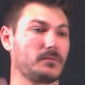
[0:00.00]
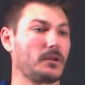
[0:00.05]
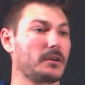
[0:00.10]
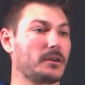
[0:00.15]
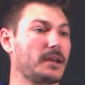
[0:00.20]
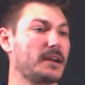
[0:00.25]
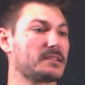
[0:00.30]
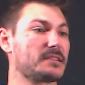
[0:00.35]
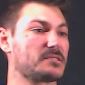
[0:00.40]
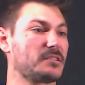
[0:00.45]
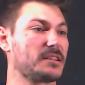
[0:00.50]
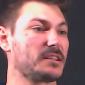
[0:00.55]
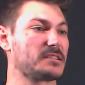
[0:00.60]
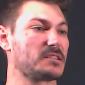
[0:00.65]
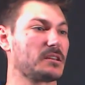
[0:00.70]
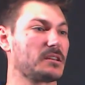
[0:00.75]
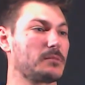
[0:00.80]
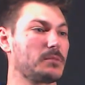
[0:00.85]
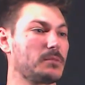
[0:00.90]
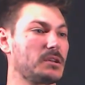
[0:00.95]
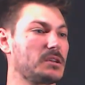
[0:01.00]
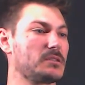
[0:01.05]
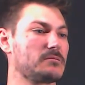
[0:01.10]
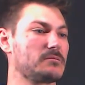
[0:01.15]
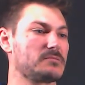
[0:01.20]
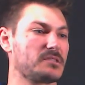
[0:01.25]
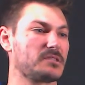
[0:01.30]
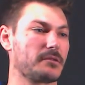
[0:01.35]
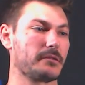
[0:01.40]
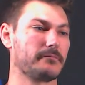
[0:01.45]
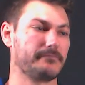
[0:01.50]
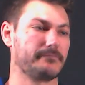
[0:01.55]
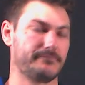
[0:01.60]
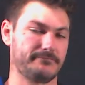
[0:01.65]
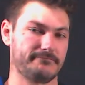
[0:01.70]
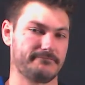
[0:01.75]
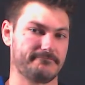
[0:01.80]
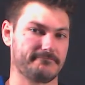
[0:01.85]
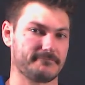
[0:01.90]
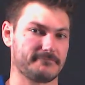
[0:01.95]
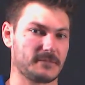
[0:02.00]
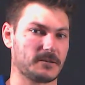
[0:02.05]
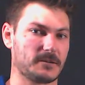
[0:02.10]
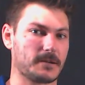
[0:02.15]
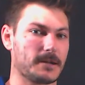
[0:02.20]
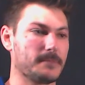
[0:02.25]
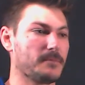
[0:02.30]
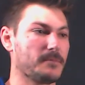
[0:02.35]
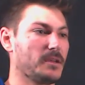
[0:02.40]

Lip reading: Okay, so that's going to be 0. Okay,